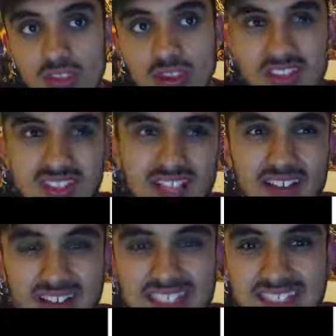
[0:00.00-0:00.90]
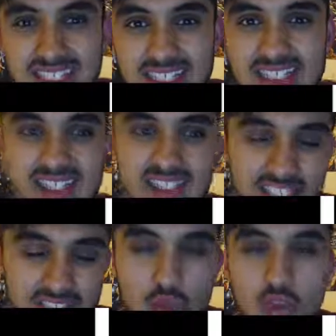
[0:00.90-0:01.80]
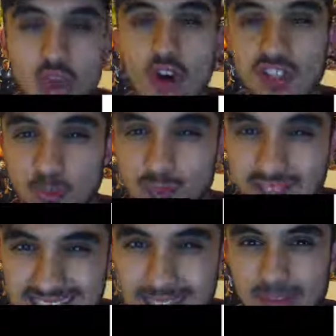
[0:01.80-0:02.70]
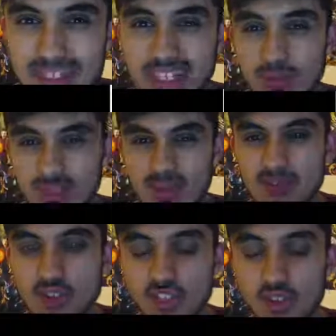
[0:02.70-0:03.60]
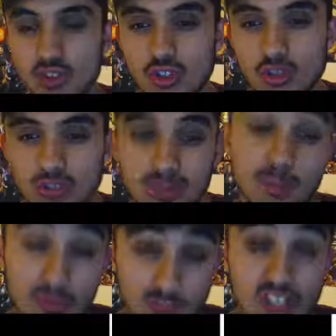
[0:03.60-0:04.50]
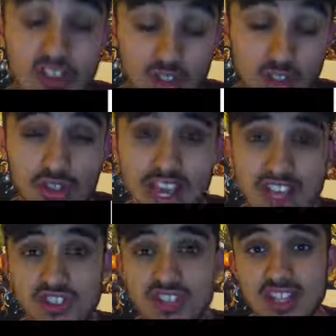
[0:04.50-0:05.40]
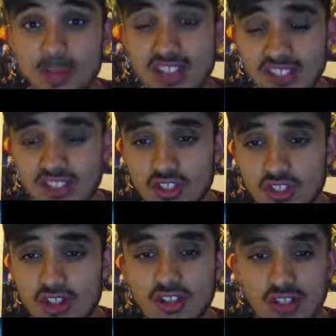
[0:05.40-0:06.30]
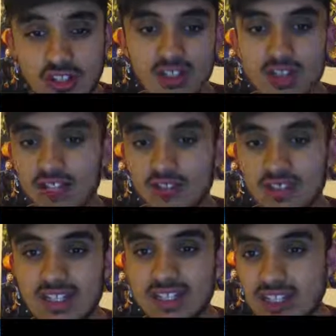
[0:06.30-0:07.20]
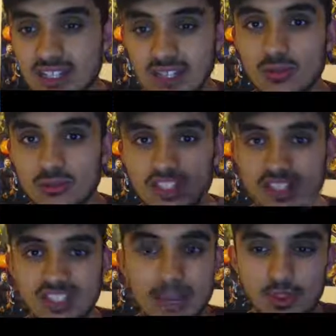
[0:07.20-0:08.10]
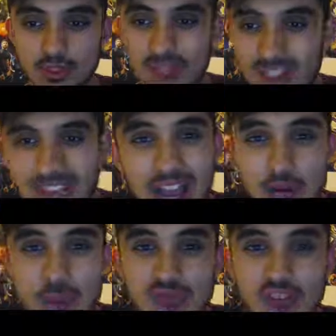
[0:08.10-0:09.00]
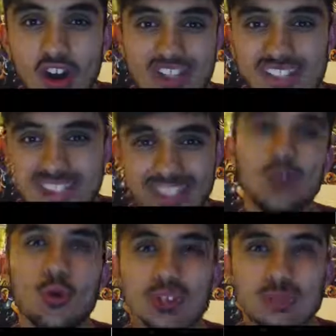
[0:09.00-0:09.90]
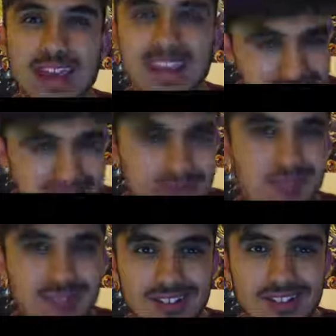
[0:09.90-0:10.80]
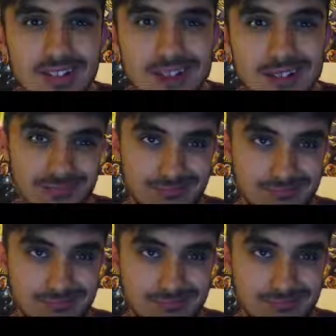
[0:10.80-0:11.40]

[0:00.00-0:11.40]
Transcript: Because I think his whole origin with his dad being killed was a bit rushed also. But it provides a good action set piece at the start. And it just kept on, like, Aquaman rides a seahorse, mate. Bloody hell.